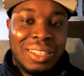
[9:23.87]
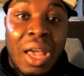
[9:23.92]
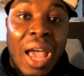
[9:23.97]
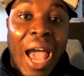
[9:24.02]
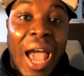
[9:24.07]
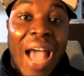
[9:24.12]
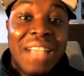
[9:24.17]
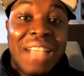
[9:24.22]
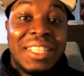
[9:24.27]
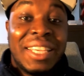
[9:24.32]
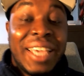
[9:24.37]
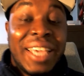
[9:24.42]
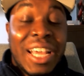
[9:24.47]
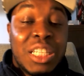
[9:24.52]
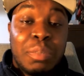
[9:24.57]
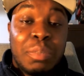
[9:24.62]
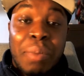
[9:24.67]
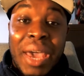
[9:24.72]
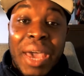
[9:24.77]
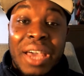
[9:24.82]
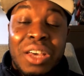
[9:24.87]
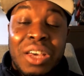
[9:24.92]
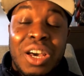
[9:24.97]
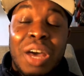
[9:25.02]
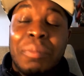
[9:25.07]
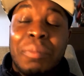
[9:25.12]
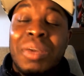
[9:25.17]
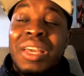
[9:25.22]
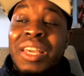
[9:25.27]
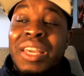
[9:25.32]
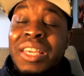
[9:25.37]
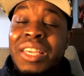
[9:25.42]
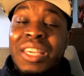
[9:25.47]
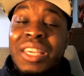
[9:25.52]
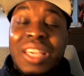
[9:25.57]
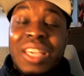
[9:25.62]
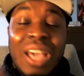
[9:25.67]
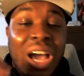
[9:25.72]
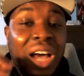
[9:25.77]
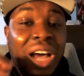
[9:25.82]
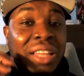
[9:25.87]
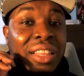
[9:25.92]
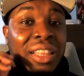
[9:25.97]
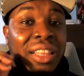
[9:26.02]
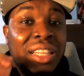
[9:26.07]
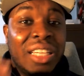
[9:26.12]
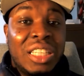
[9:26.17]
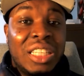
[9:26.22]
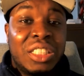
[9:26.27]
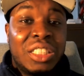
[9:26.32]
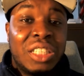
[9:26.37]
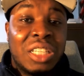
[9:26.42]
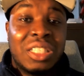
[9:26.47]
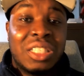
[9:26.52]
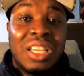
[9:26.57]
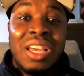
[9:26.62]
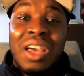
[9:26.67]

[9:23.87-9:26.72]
As he gets back up, he unleashes